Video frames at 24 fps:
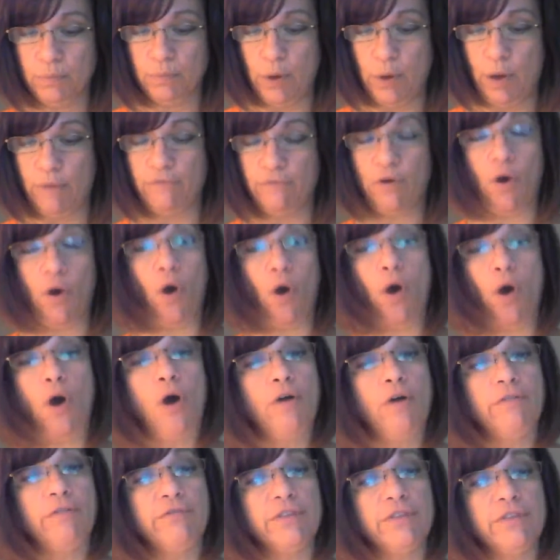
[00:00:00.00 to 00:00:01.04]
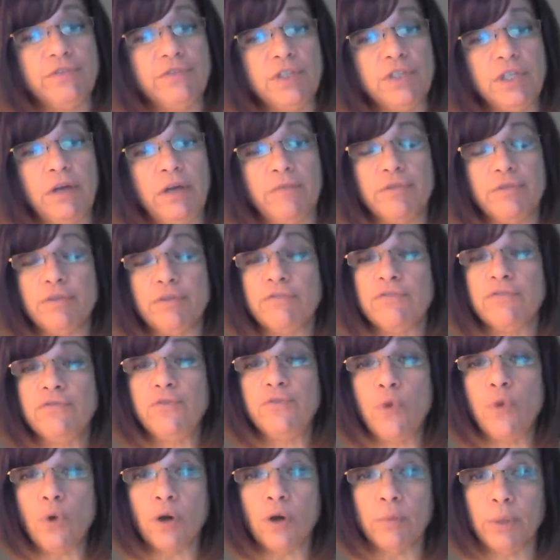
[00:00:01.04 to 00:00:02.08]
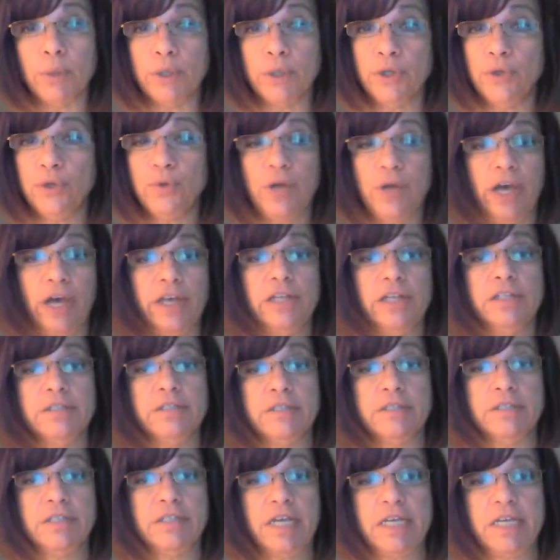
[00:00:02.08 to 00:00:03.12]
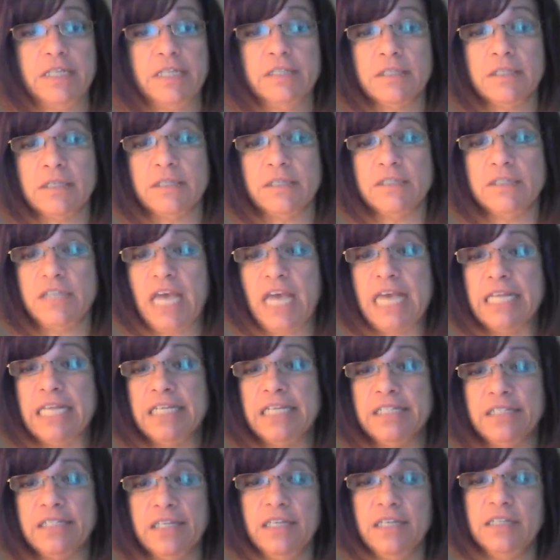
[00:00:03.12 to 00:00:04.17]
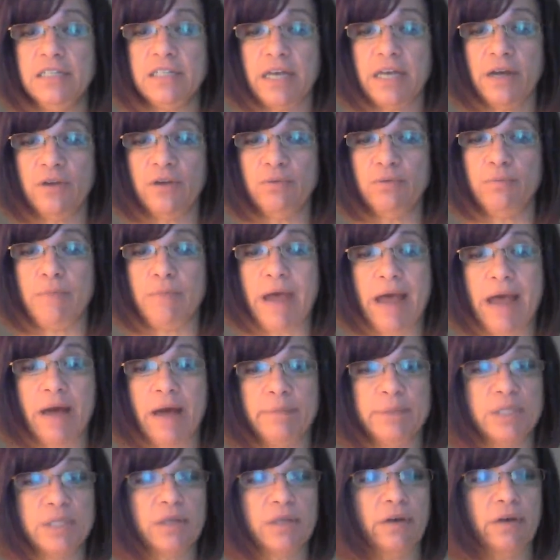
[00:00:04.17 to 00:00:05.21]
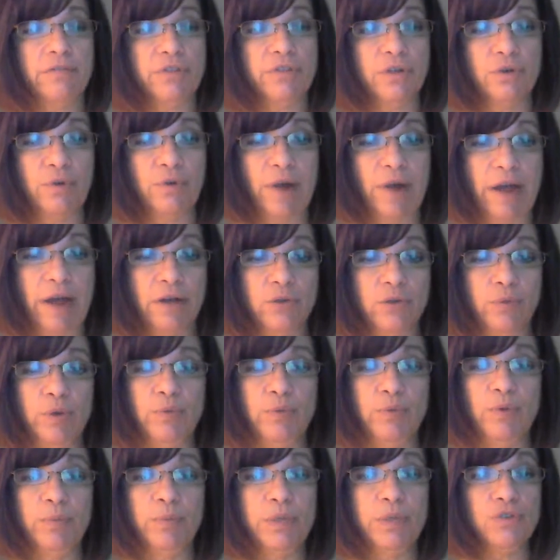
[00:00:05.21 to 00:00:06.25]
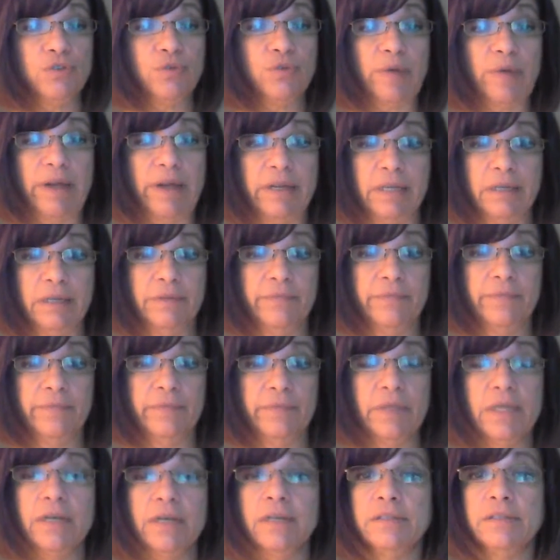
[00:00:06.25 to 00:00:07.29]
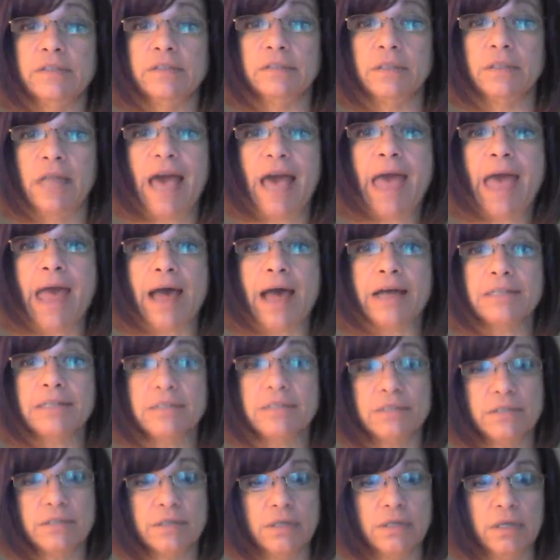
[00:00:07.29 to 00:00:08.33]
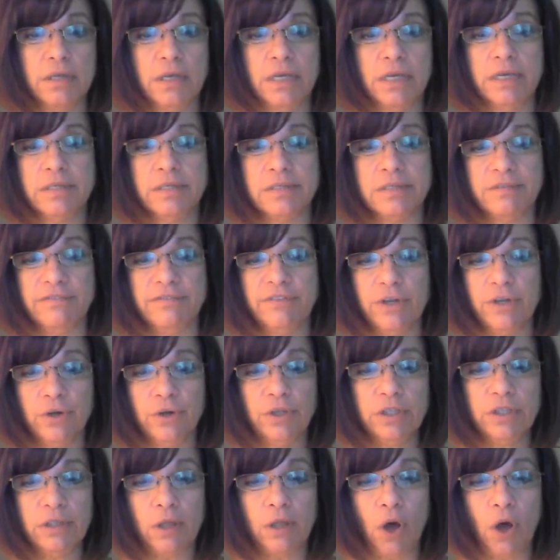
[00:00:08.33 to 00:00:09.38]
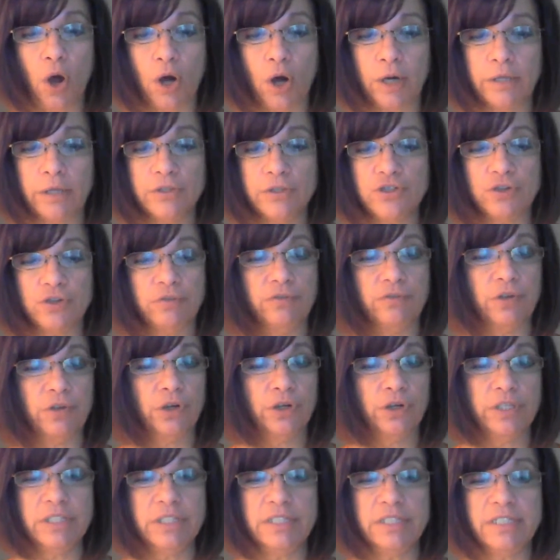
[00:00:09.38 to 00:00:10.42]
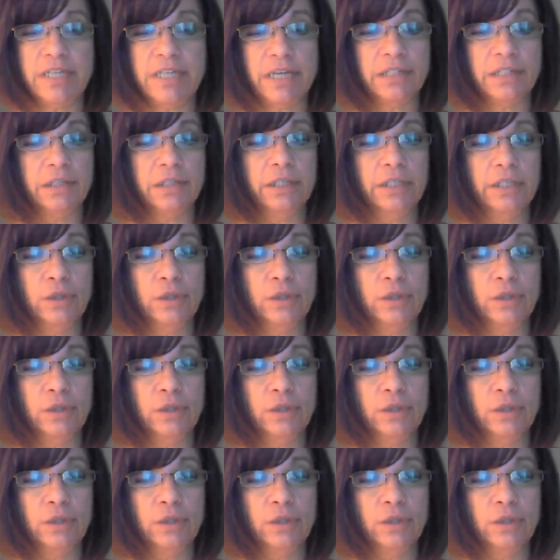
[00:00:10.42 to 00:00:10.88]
of all 50 of the former United States containing detailed maps of the ground we will be treading. The last is a very large, very deadly